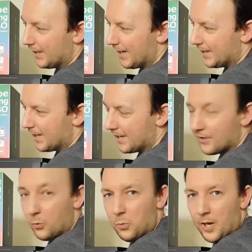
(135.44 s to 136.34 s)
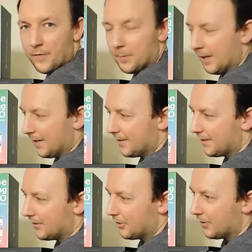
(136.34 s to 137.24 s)
it's all over the place.
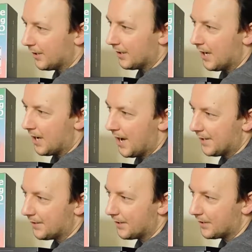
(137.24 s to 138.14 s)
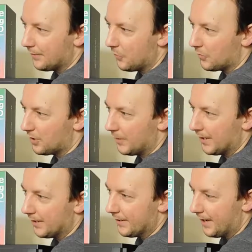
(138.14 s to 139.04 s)
This is doing Ada64
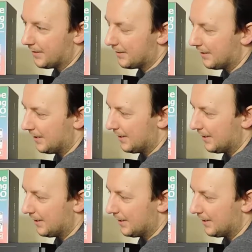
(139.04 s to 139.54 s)
stability test,